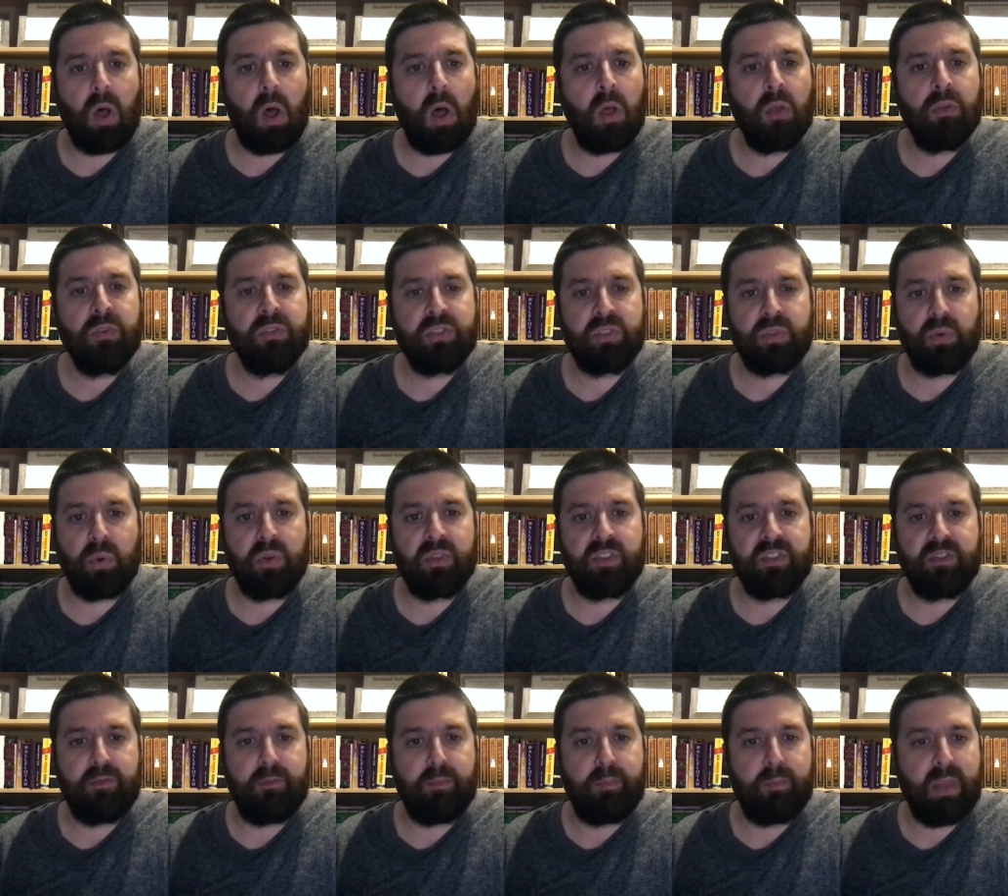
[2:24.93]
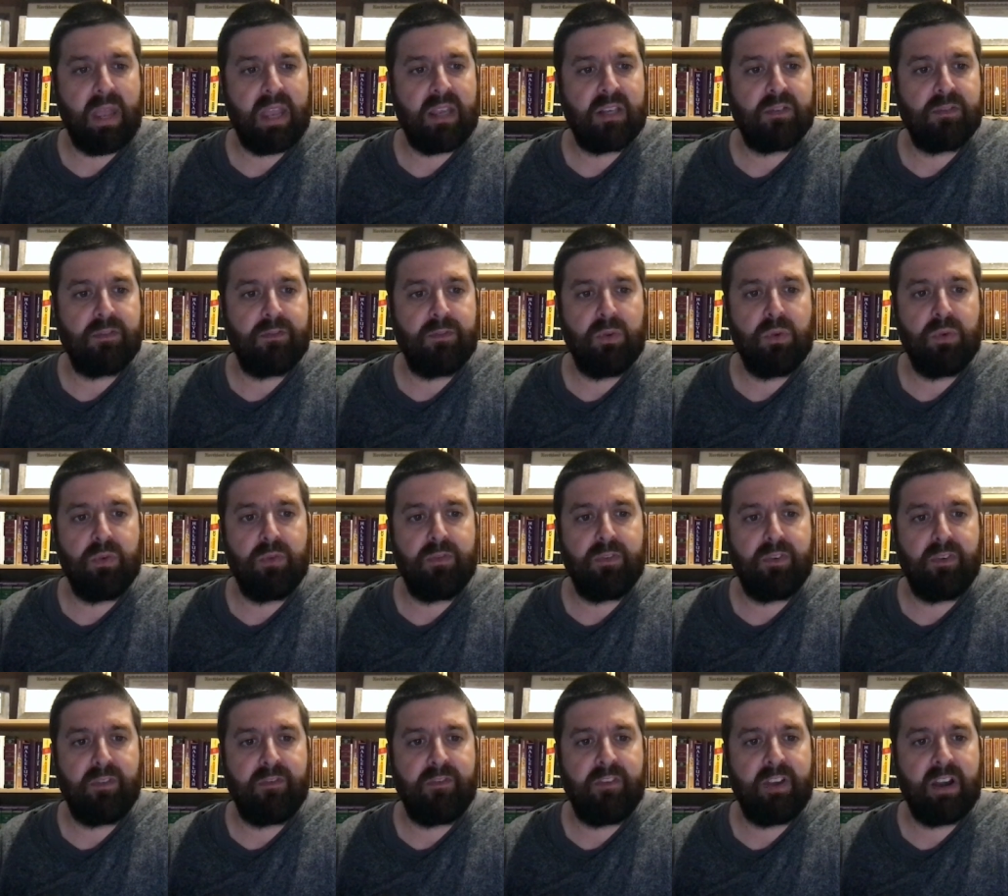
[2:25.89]
all sorts of baked food
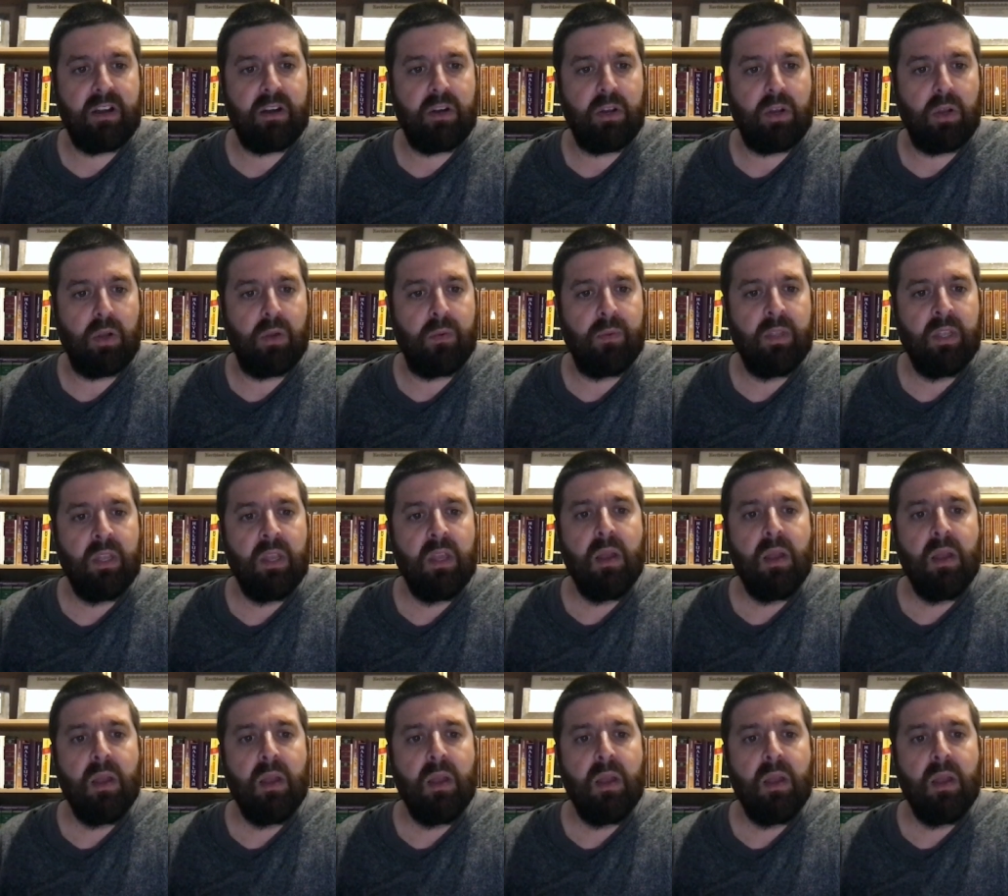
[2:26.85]
for Pharaoh,